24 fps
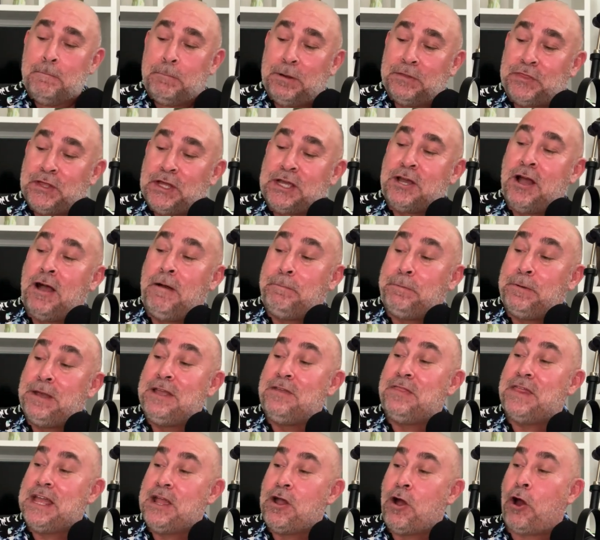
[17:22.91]
But the
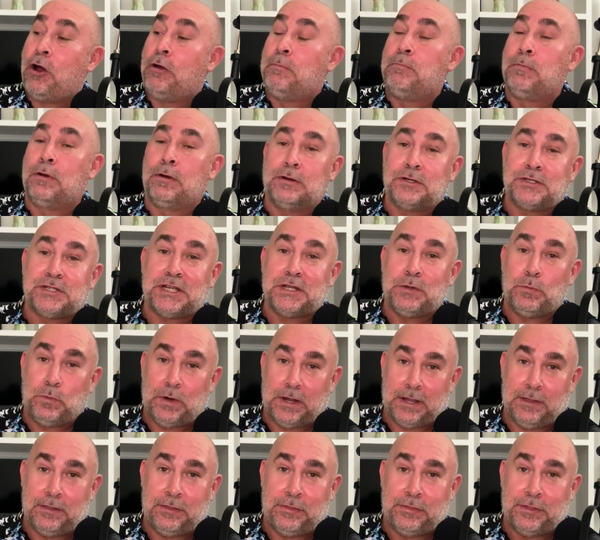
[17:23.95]
company they are merging
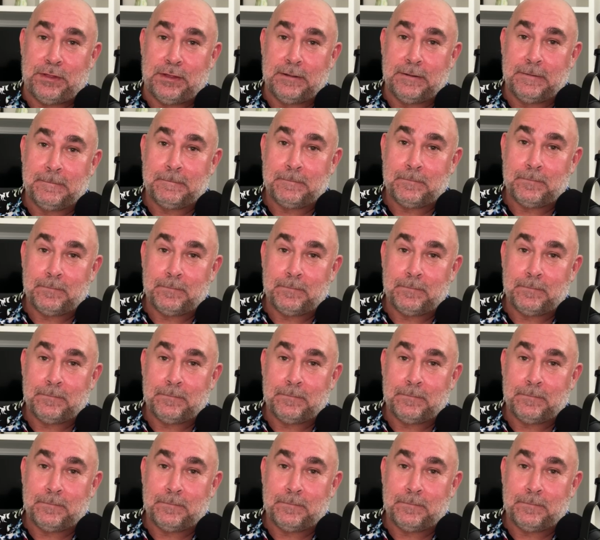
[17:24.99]
with,